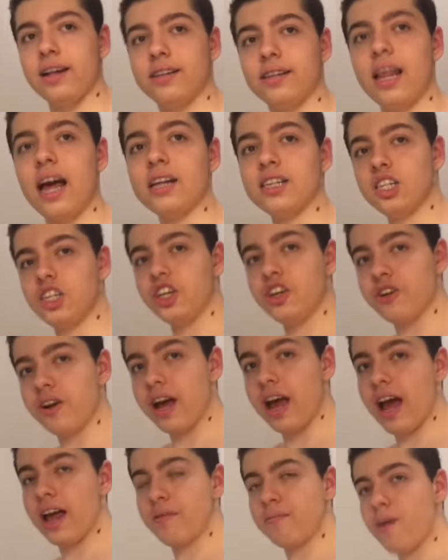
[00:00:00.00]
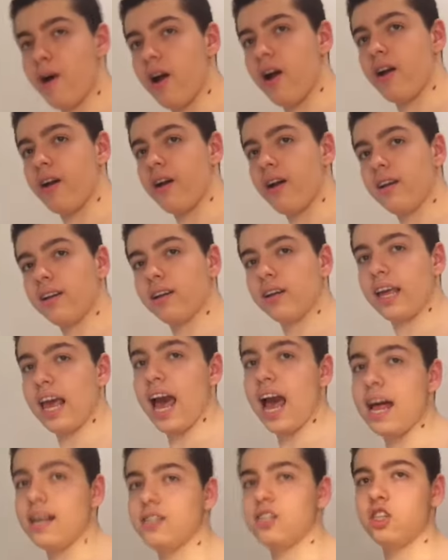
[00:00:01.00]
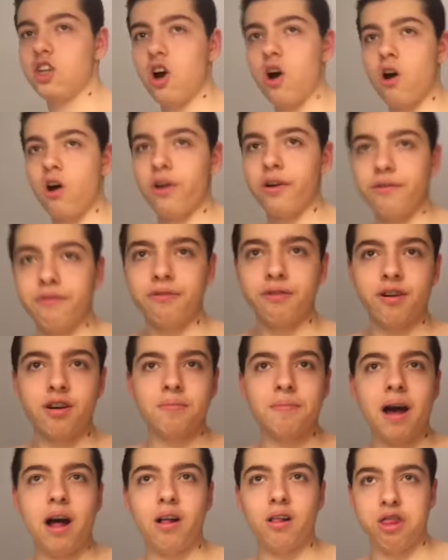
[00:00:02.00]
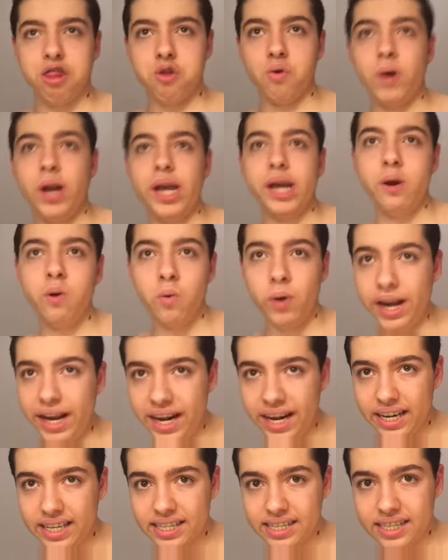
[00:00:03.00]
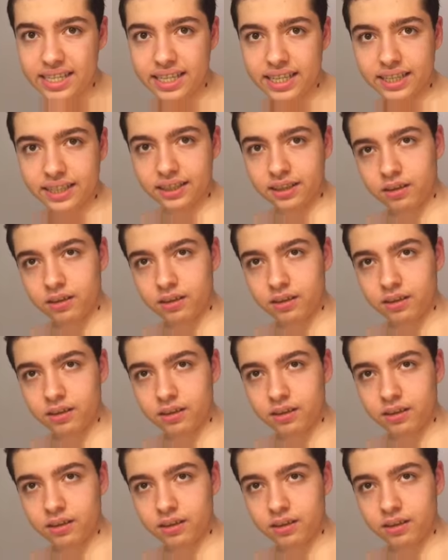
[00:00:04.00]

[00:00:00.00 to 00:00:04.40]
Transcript: Last year I had my cast on for about 3 weeks.